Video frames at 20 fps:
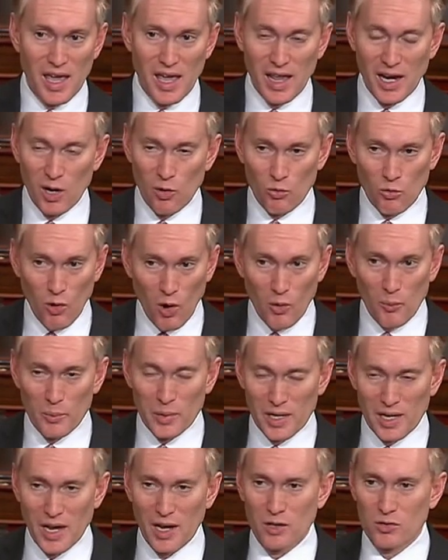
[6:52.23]
and it won't
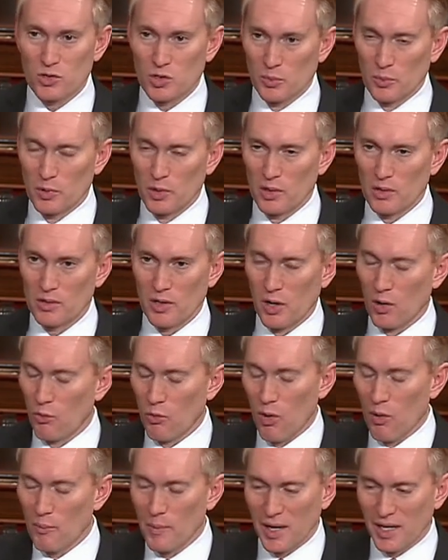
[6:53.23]
be eligible, or it
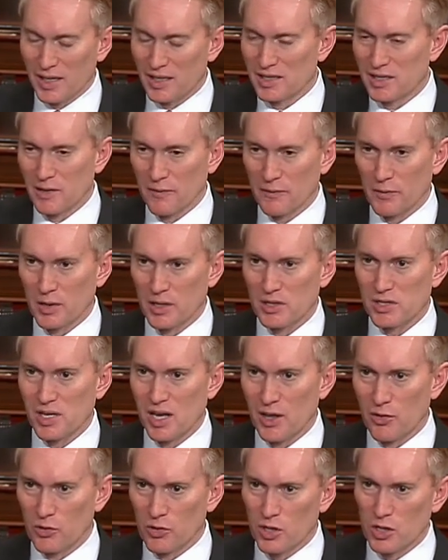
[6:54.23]
won't make a difference
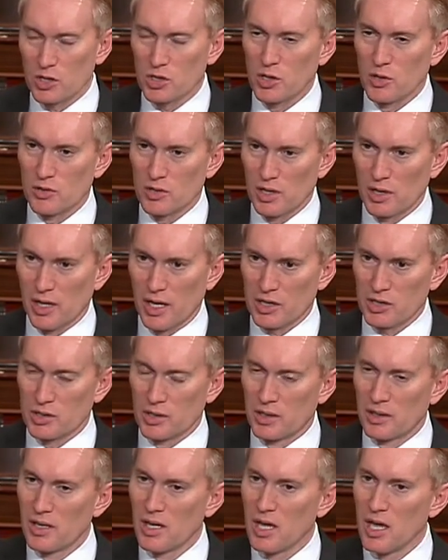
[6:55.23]
in this year's
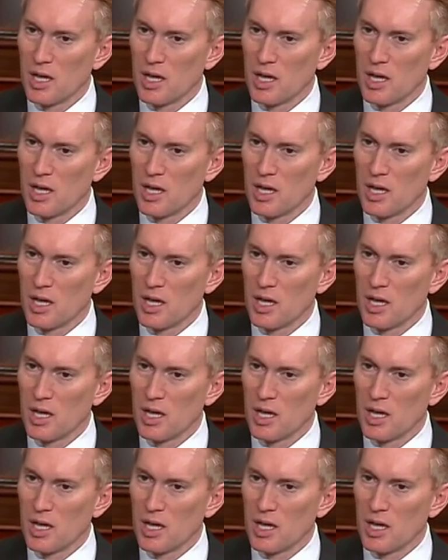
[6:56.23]
election,